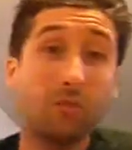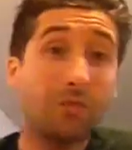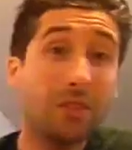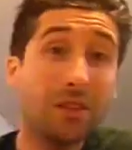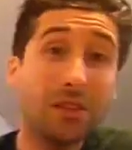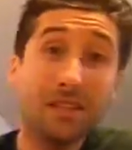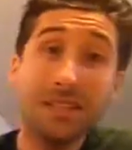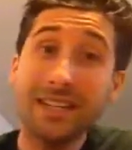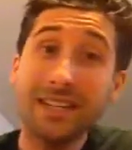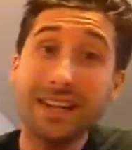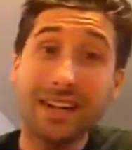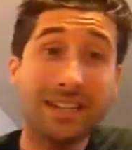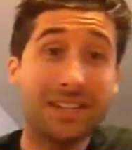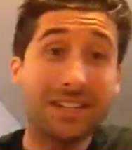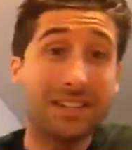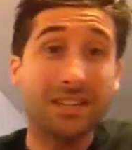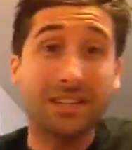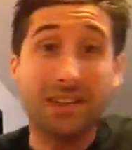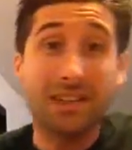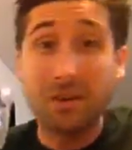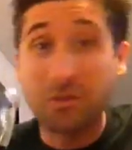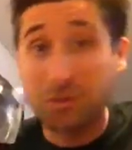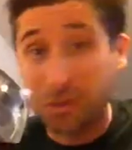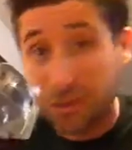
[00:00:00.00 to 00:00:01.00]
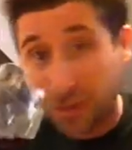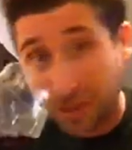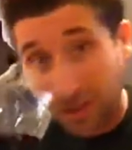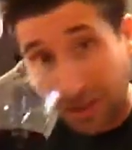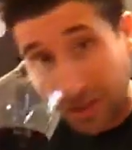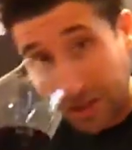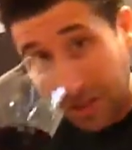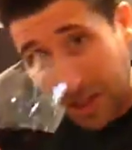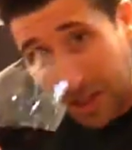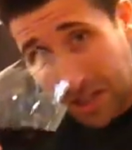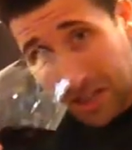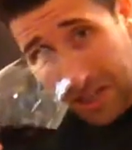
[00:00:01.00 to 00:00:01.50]
Really nice nose.
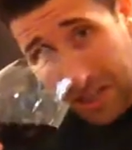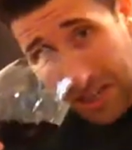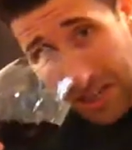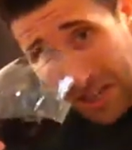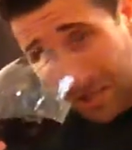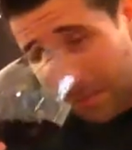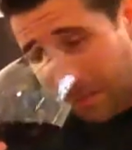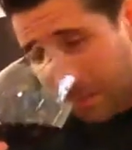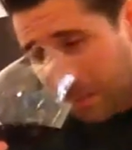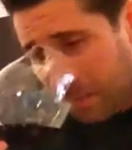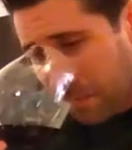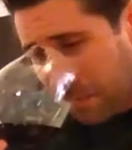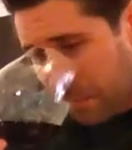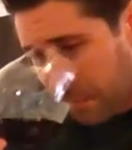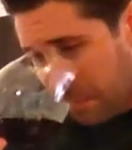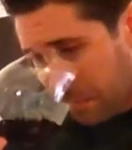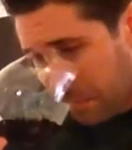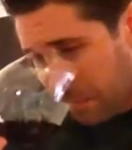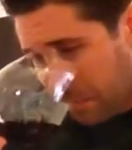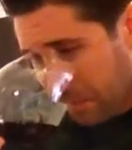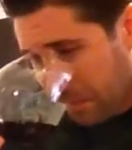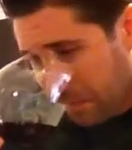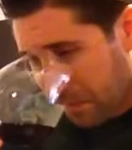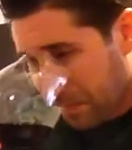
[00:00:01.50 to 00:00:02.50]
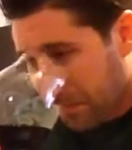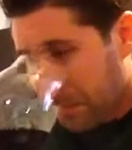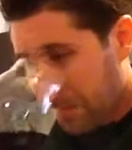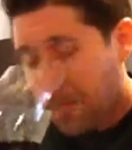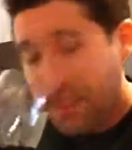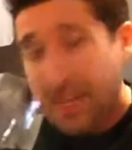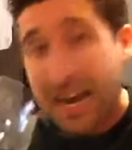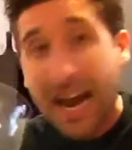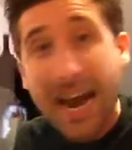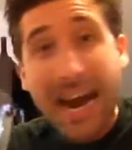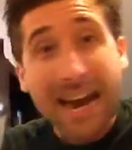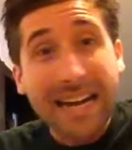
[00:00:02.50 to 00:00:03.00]
Just a
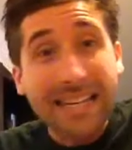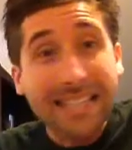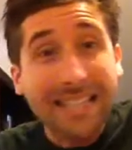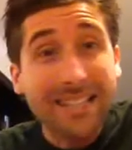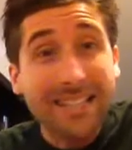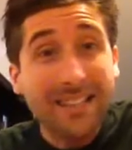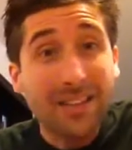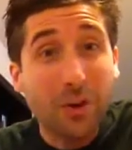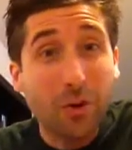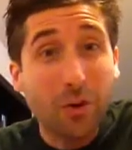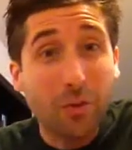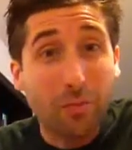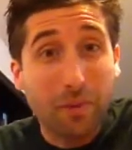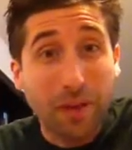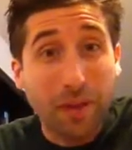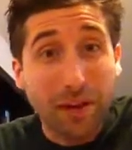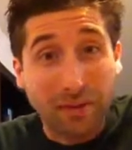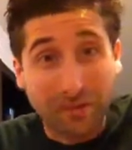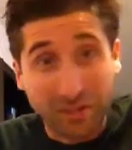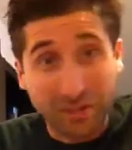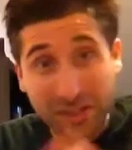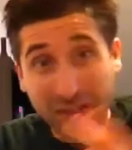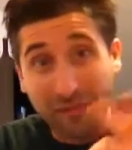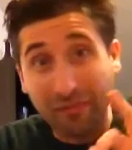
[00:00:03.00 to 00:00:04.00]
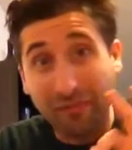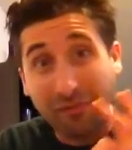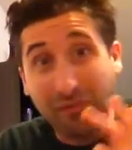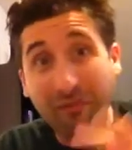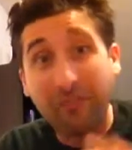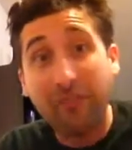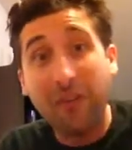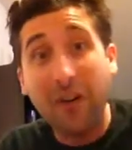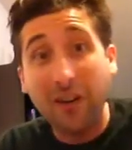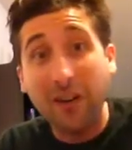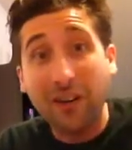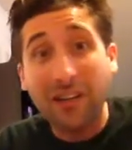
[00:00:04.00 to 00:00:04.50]
tiny little bit of some
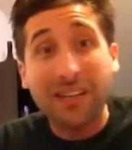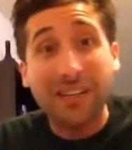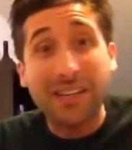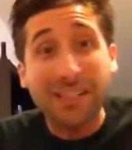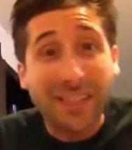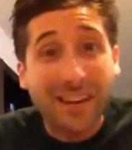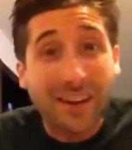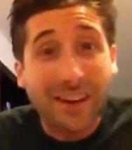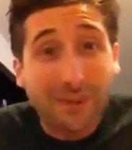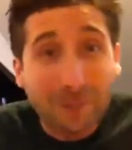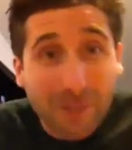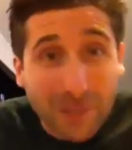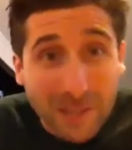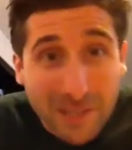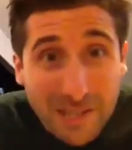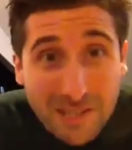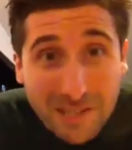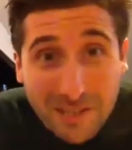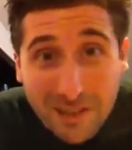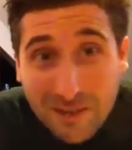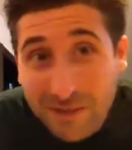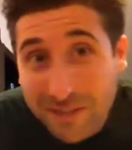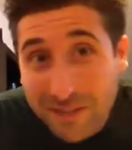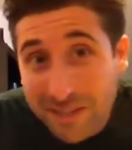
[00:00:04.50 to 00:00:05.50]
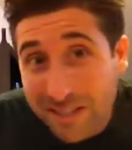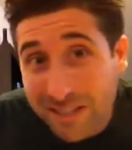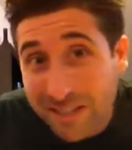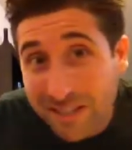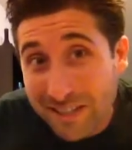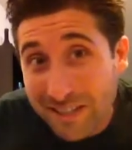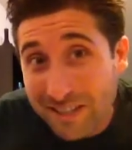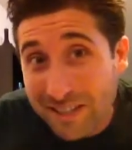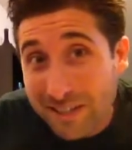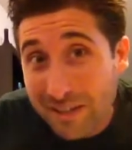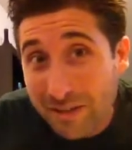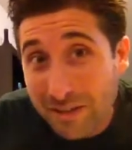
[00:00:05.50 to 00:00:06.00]
funk in there, which is always
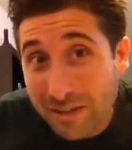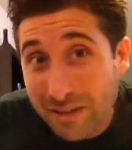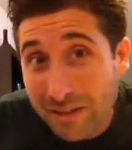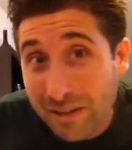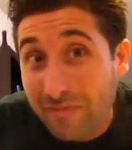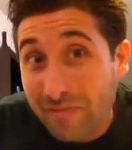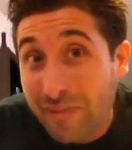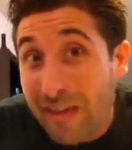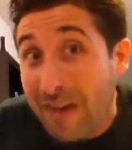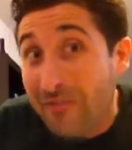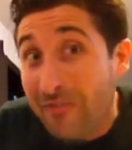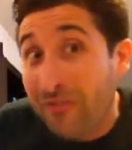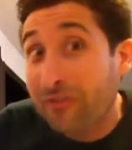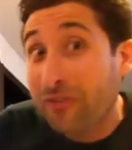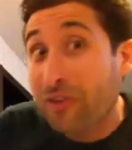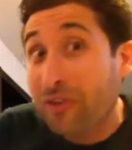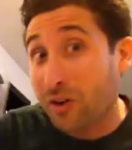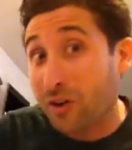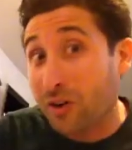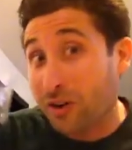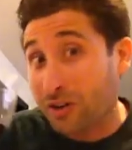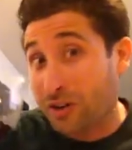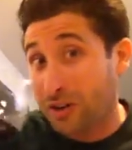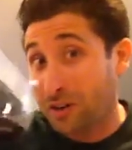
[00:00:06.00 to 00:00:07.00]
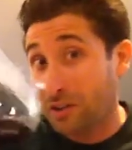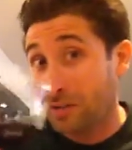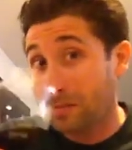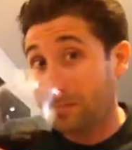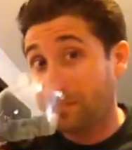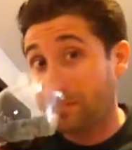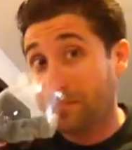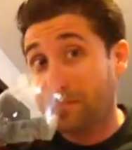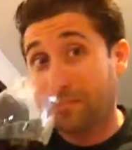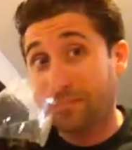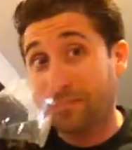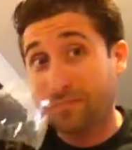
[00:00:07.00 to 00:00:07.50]
good too. I love that funk.
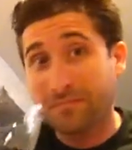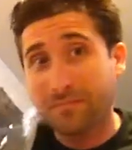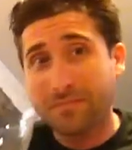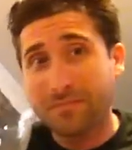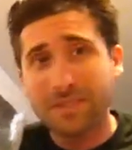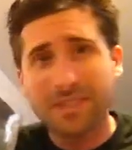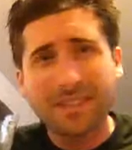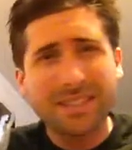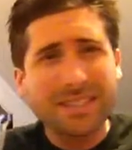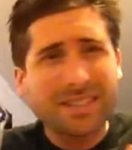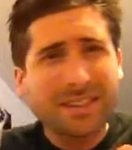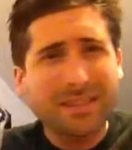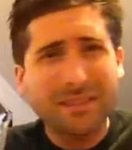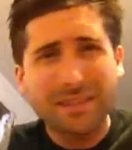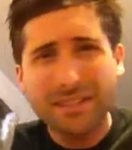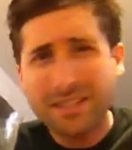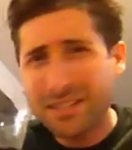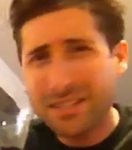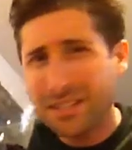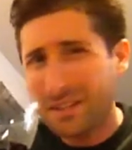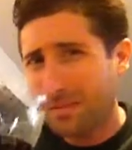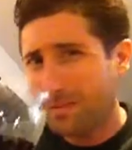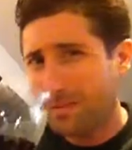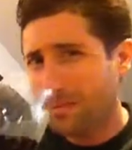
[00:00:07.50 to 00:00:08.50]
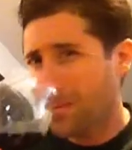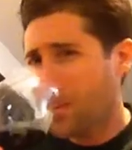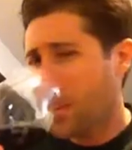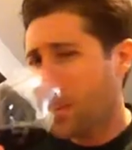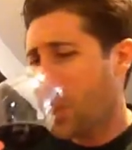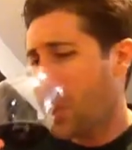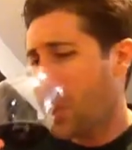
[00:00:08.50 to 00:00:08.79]
Let's give it a sip.